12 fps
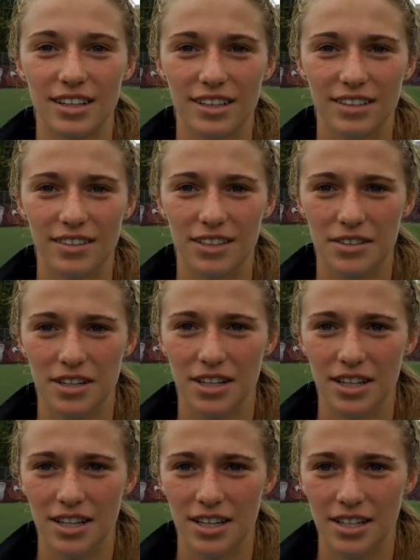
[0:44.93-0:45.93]
The middle of
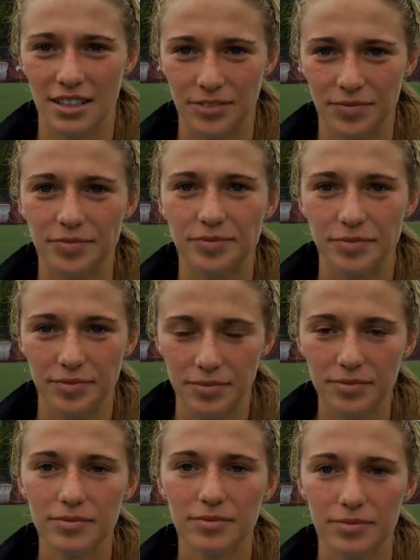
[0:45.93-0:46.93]
those two goals,
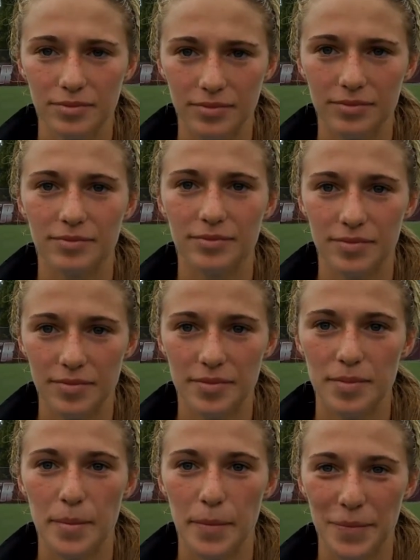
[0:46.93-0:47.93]
SPU's second goal, was
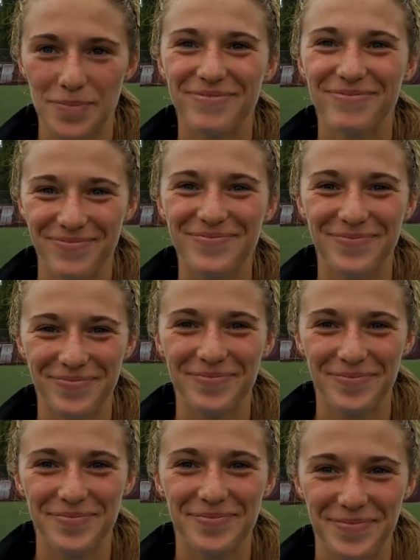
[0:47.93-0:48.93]
scored by you. Would
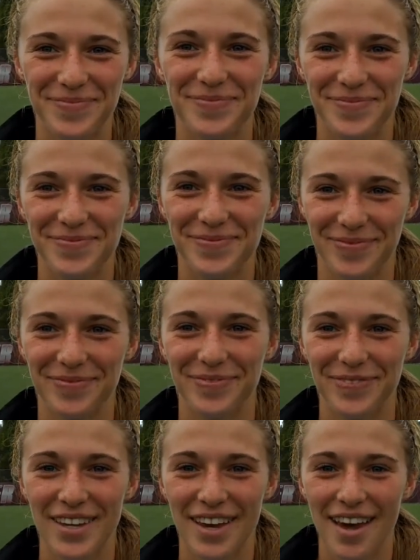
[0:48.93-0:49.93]
you describe what
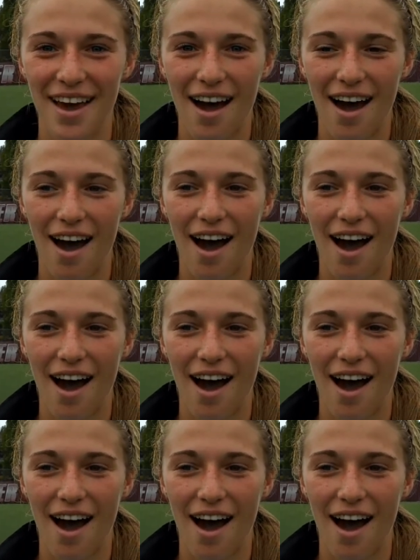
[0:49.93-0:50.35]
happened on that play?